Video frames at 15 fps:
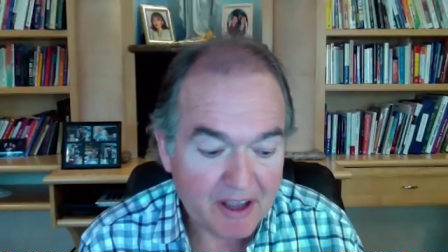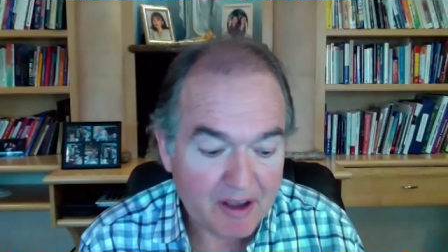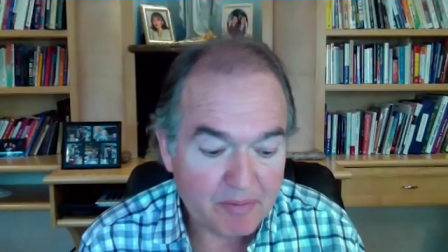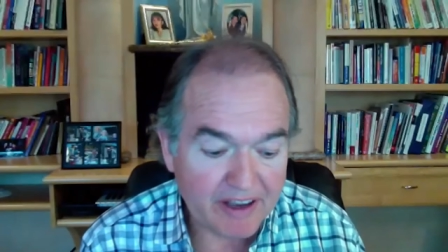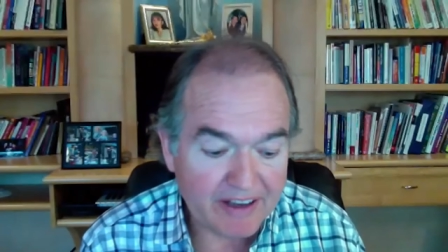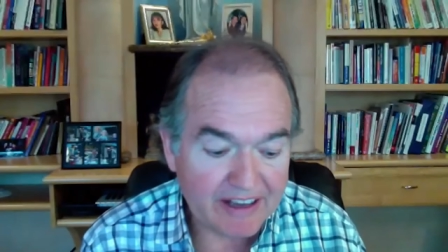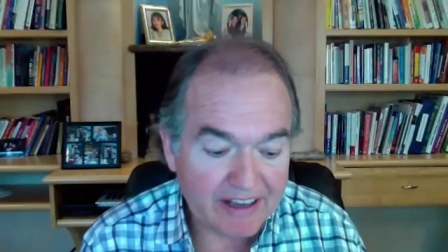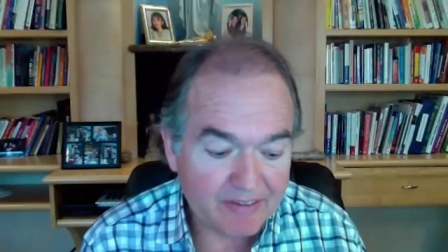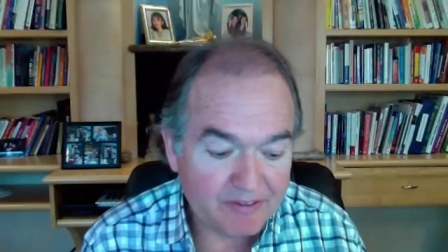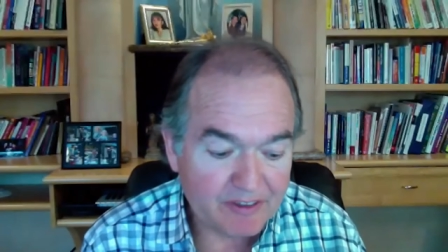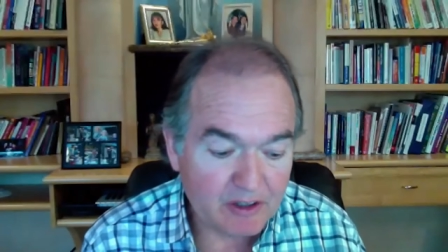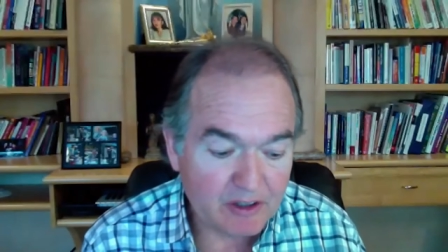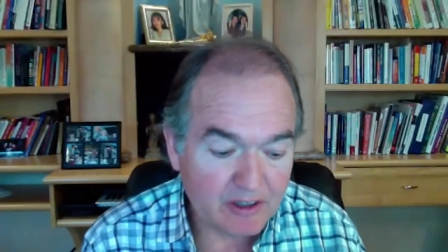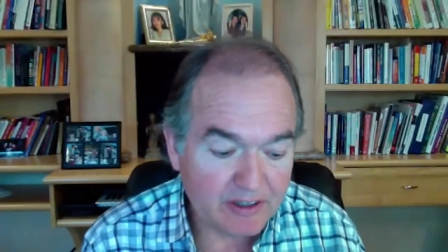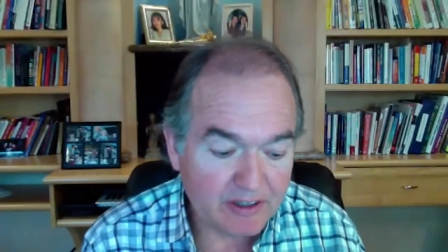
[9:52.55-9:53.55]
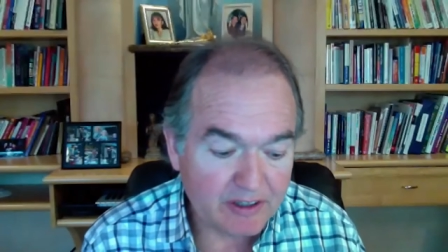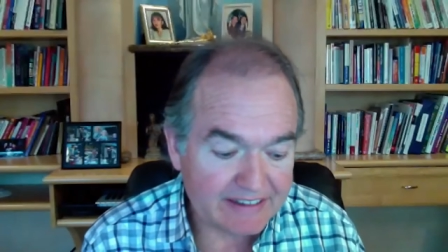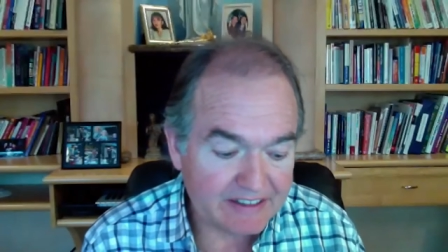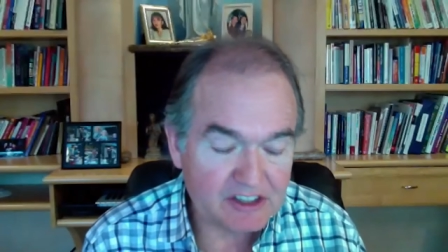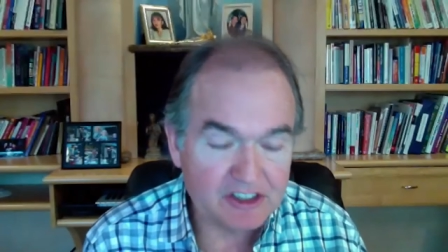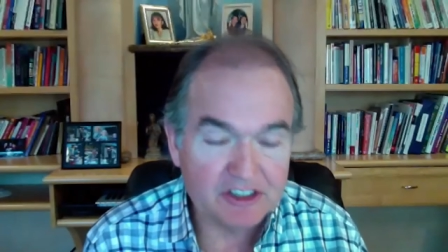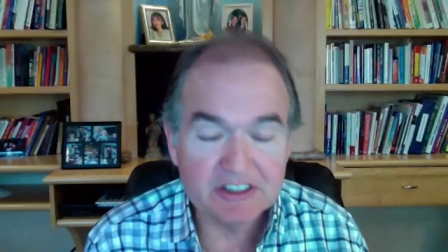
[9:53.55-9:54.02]
But if you look at
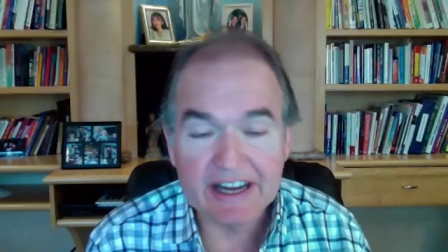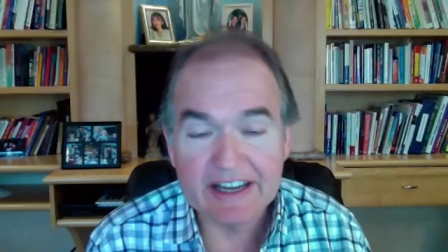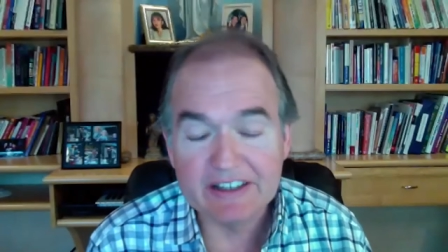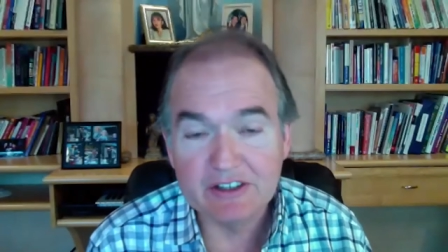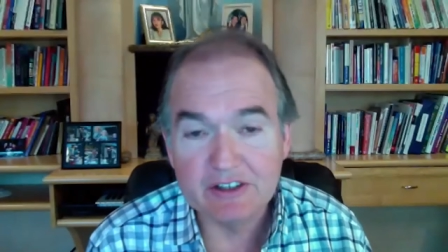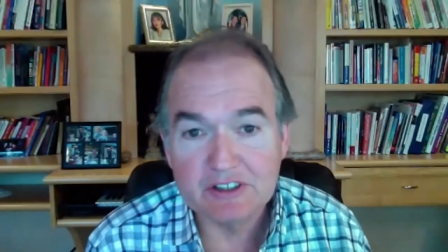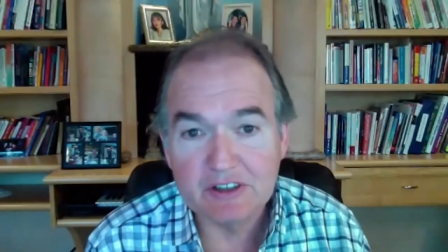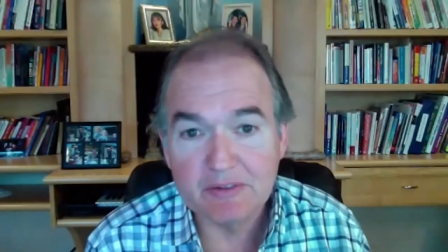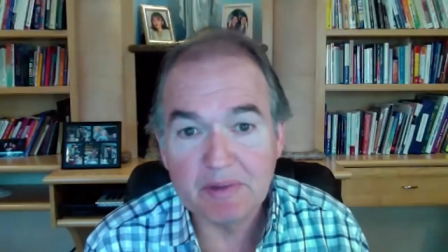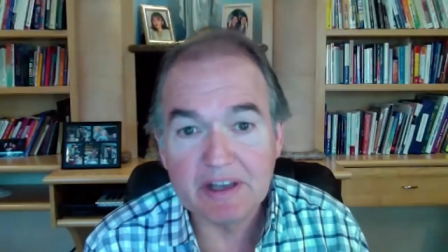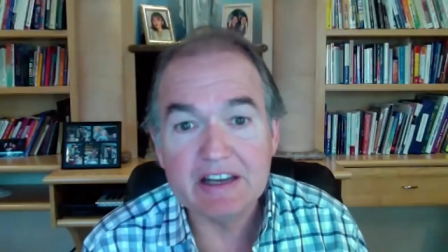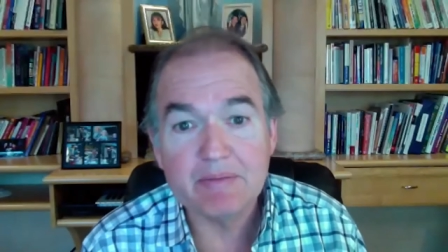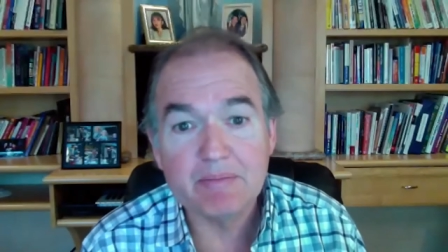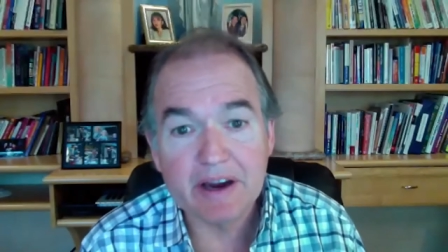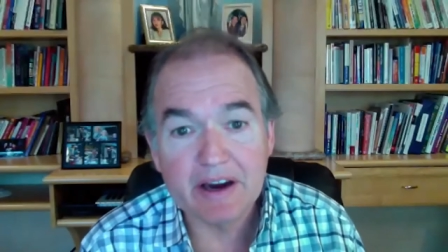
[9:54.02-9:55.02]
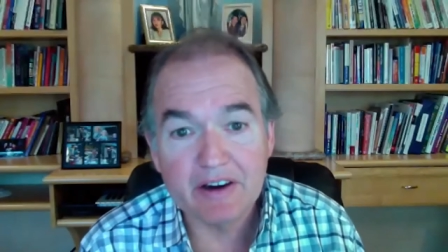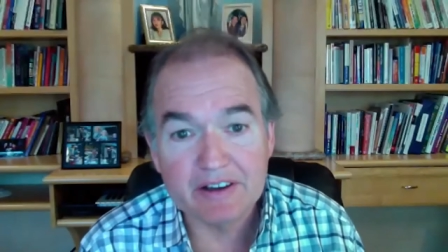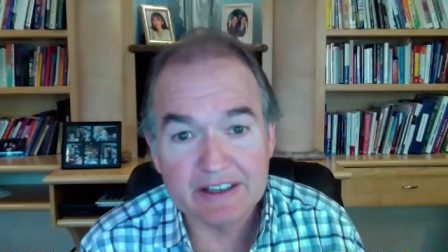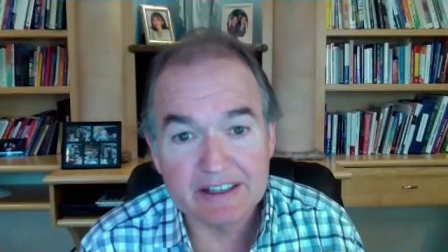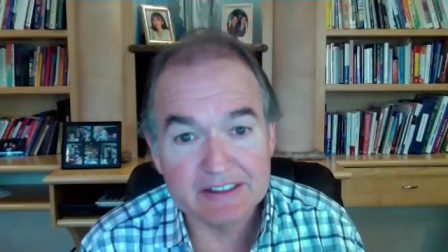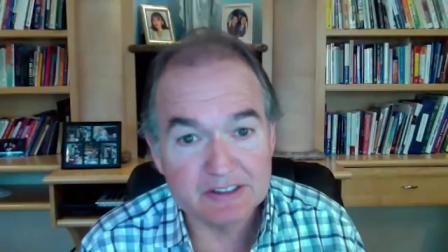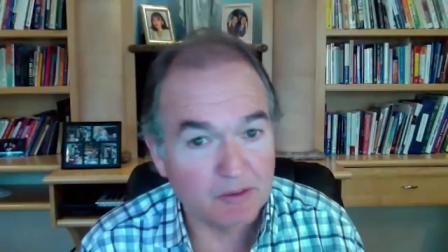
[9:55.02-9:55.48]
the standards of many
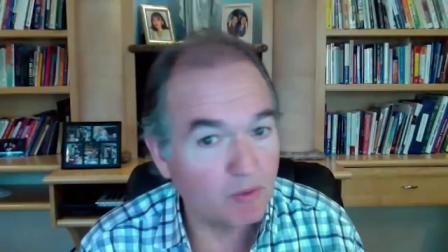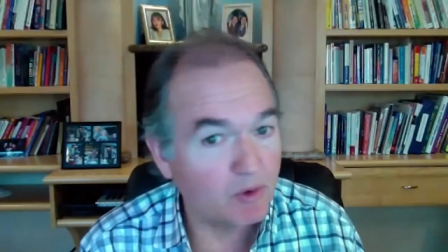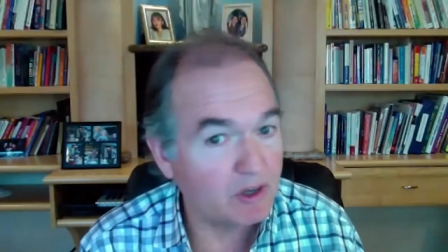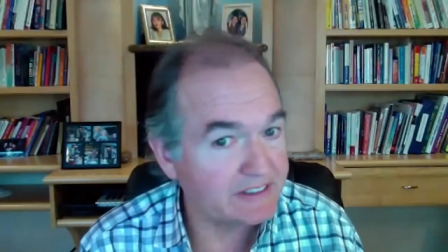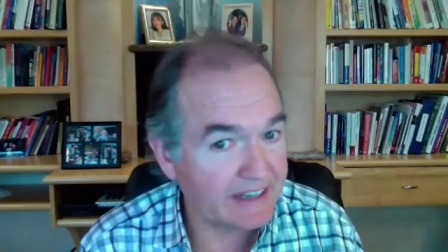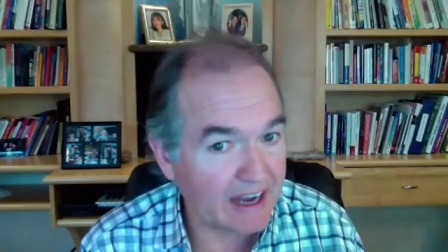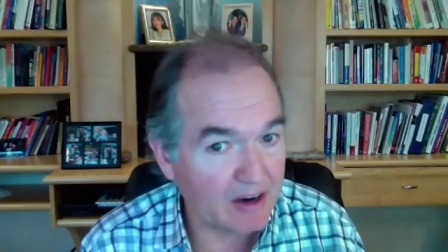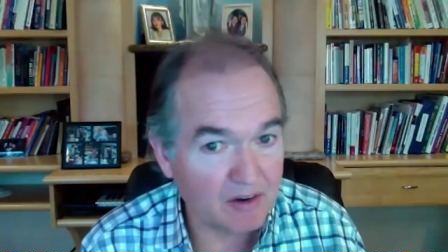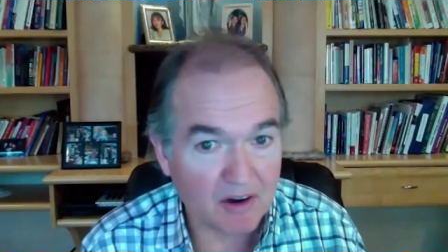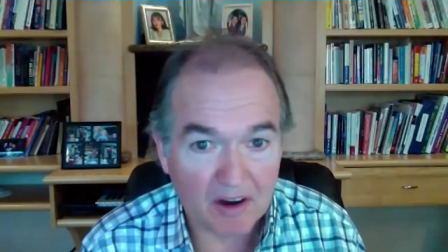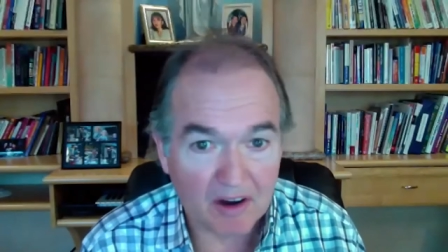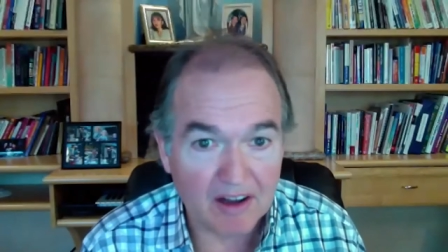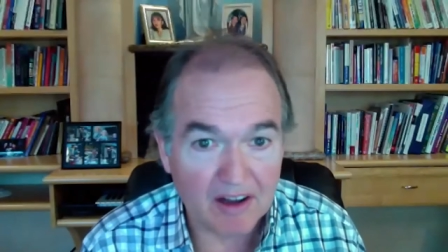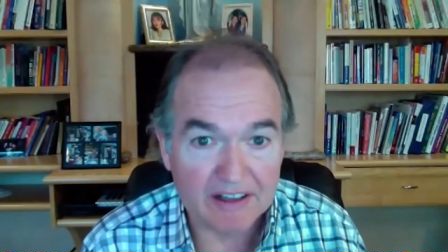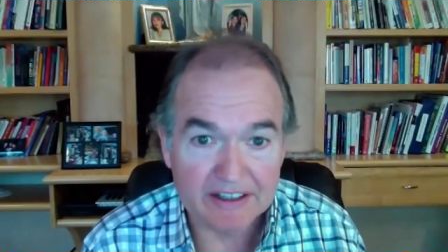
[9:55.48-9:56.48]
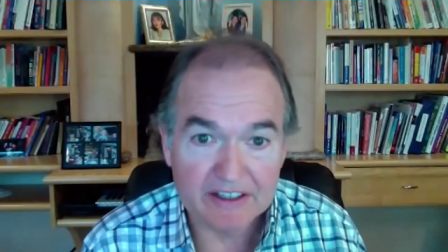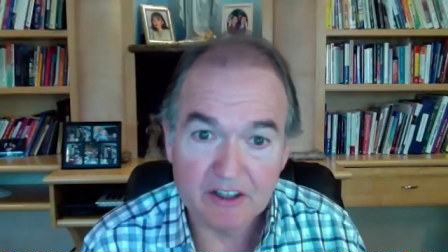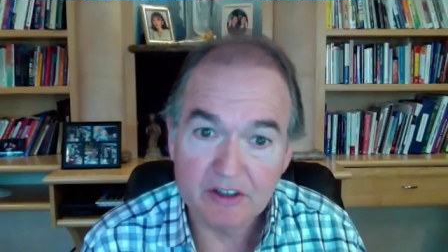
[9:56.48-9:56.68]
Americans of what's an alcoholic,